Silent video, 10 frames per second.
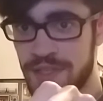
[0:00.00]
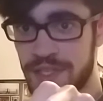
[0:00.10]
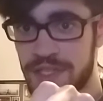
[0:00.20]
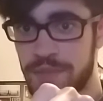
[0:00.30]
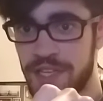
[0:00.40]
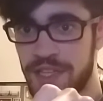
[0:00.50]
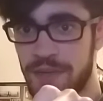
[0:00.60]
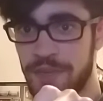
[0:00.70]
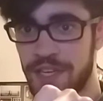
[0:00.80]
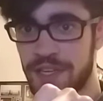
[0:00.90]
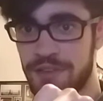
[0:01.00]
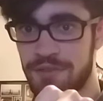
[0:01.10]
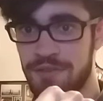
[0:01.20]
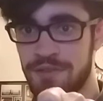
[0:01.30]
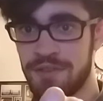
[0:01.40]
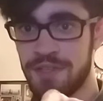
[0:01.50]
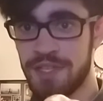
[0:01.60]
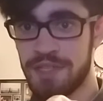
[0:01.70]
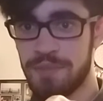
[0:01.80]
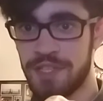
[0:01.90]
Expand that back out,
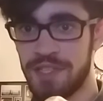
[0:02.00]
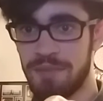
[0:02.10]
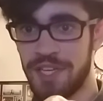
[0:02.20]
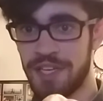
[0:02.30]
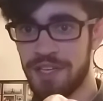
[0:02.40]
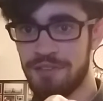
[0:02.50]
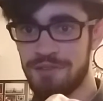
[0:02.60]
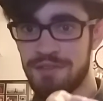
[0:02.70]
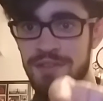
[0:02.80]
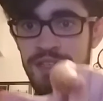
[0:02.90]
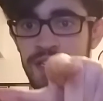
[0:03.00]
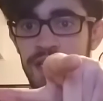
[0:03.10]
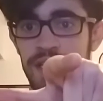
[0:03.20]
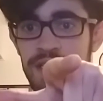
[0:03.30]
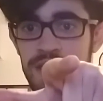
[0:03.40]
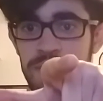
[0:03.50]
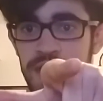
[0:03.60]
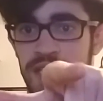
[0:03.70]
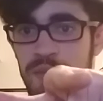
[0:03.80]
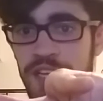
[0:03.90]
expand that back out, and
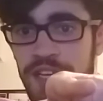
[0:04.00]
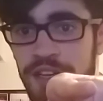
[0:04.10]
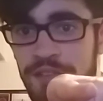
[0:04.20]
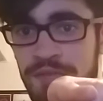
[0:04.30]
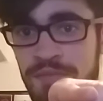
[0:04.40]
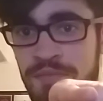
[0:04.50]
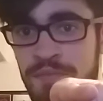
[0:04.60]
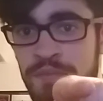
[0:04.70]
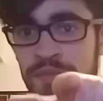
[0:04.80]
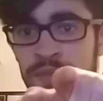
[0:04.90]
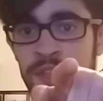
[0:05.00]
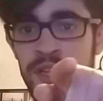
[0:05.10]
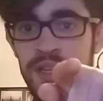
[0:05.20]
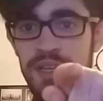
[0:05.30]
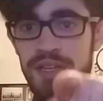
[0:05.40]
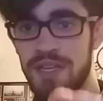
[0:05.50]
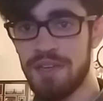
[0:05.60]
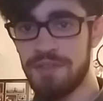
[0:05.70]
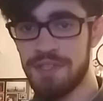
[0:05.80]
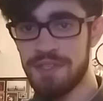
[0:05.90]
expand that back out. And
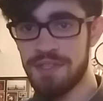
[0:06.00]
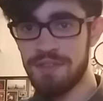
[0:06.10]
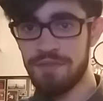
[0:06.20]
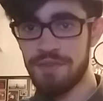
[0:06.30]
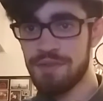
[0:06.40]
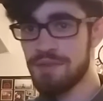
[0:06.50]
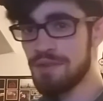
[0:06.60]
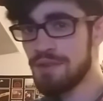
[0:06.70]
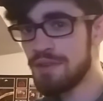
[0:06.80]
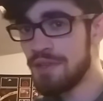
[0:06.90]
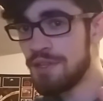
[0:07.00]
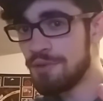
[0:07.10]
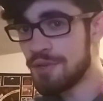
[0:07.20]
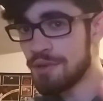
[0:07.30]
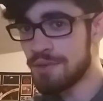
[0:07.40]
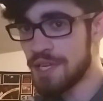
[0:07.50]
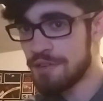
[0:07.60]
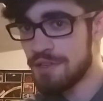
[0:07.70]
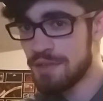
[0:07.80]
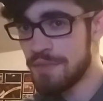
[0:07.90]
obviously, the further you go
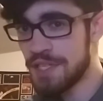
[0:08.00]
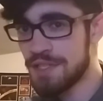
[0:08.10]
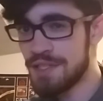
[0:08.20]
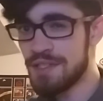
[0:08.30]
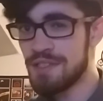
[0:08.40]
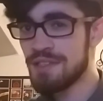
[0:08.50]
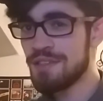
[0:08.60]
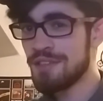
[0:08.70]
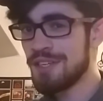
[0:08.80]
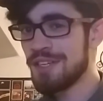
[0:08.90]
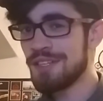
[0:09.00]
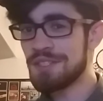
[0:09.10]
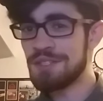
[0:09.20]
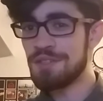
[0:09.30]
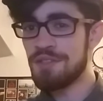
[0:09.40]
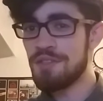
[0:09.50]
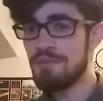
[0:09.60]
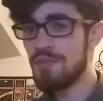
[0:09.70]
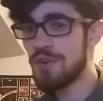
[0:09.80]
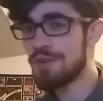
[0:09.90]
down in dimensions, the
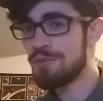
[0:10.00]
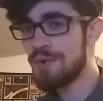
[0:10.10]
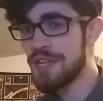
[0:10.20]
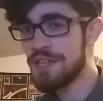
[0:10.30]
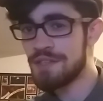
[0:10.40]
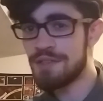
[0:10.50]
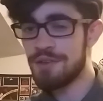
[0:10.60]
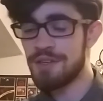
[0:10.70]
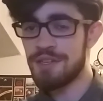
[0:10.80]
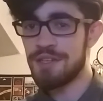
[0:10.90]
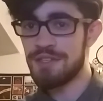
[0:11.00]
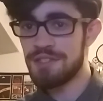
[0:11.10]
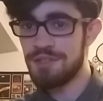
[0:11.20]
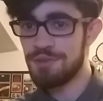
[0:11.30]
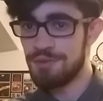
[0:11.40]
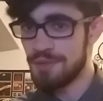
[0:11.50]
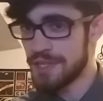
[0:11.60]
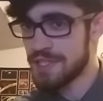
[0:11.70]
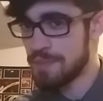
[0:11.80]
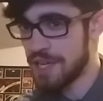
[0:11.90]
more ways there are to
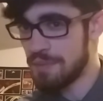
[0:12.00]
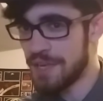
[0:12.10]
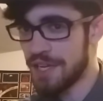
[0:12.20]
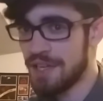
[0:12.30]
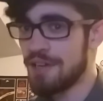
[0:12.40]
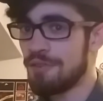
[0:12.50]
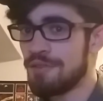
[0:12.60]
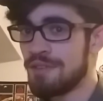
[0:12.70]
expand back out.